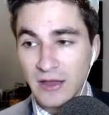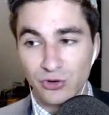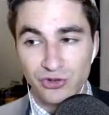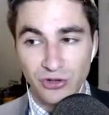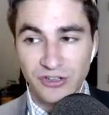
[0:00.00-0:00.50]

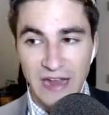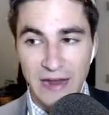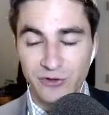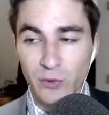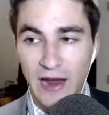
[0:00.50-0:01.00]
should just
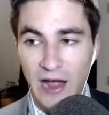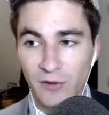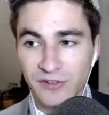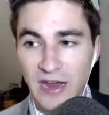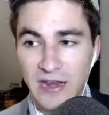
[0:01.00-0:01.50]
have 2
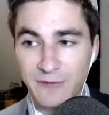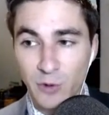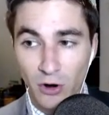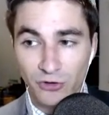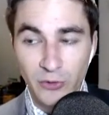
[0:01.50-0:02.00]
accounts. And if
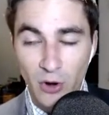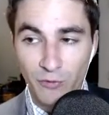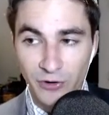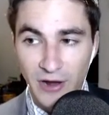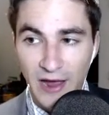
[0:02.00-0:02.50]
you are doing
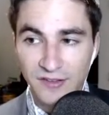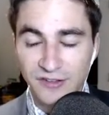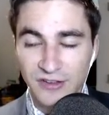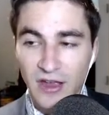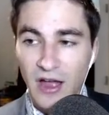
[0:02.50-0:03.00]
overnights